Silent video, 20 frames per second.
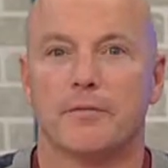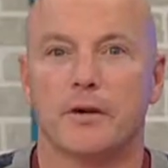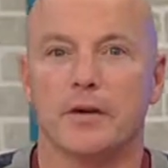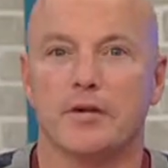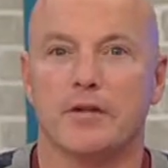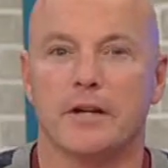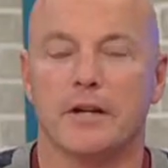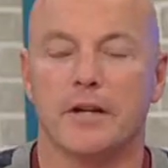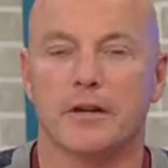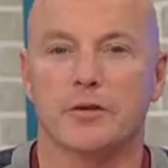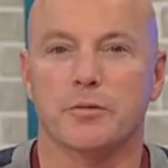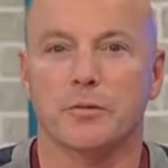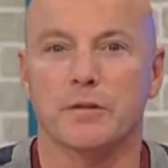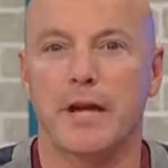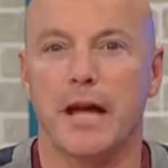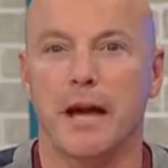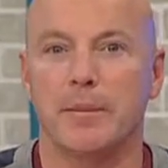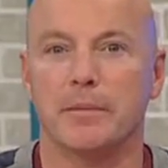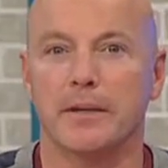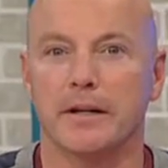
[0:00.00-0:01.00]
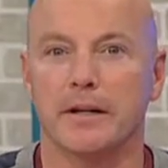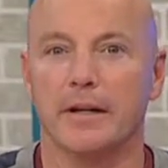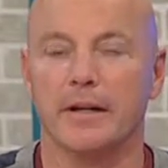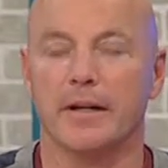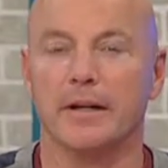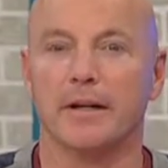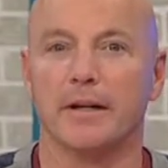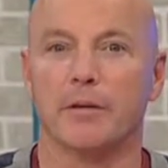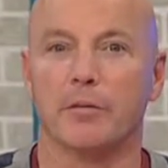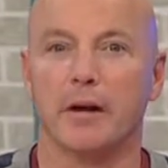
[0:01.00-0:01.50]
First, here's what's happening
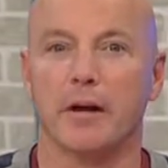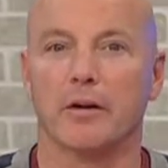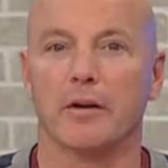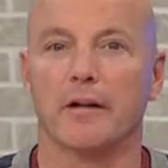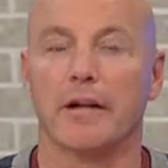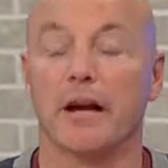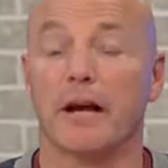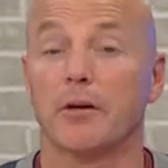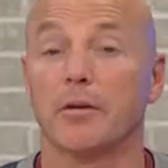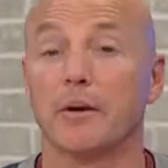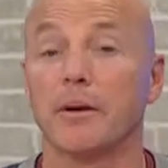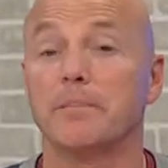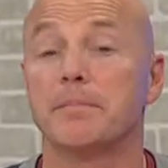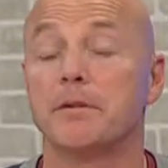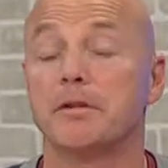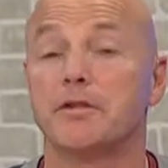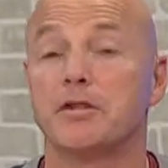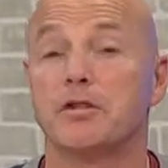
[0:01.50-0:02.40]
in and around Calgary. This